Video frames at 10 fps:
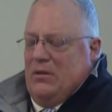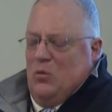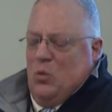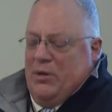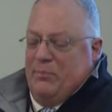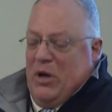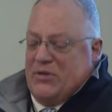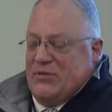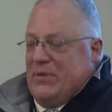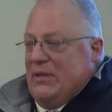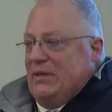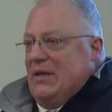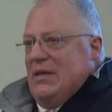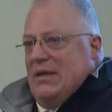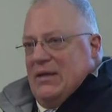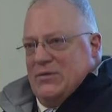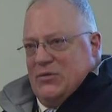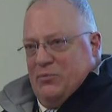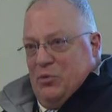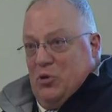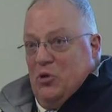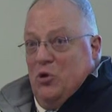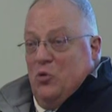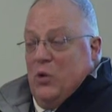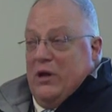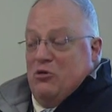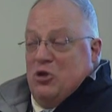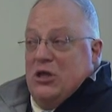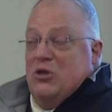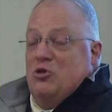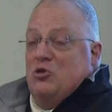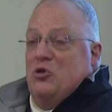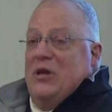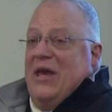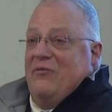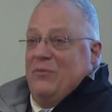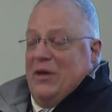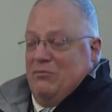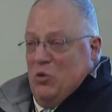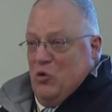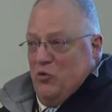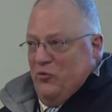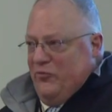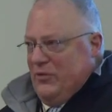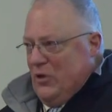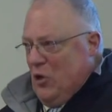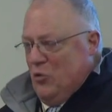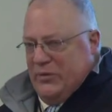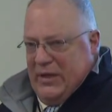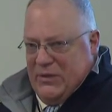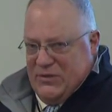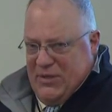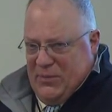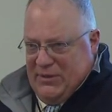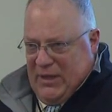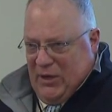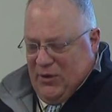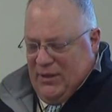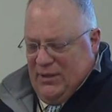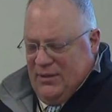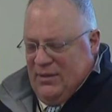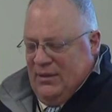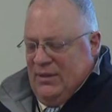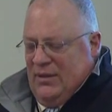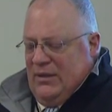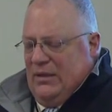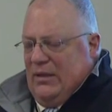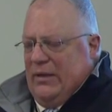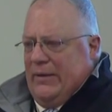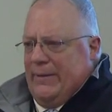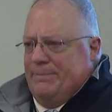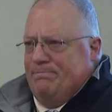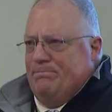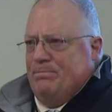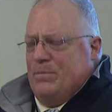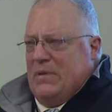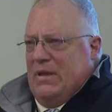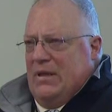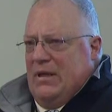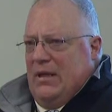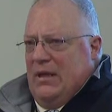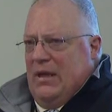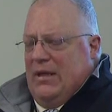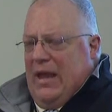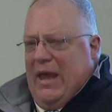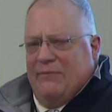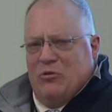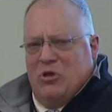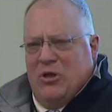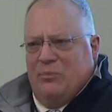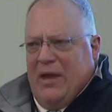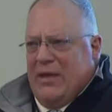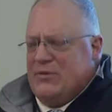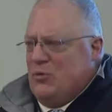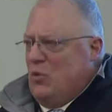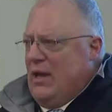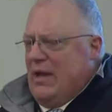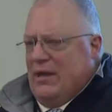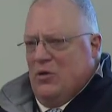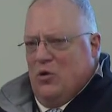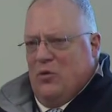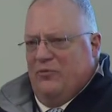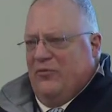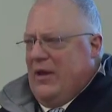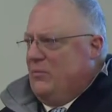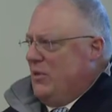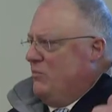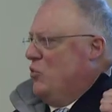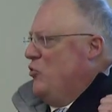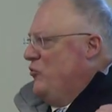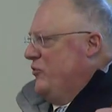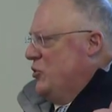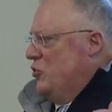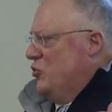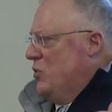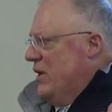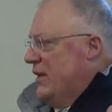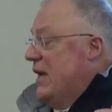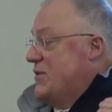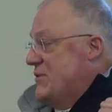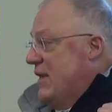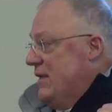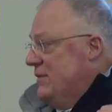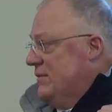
one possibility is to put her where she should have been moved, Oakdale Cemetery. Um, and after she had passed away, her family moved to Augusta,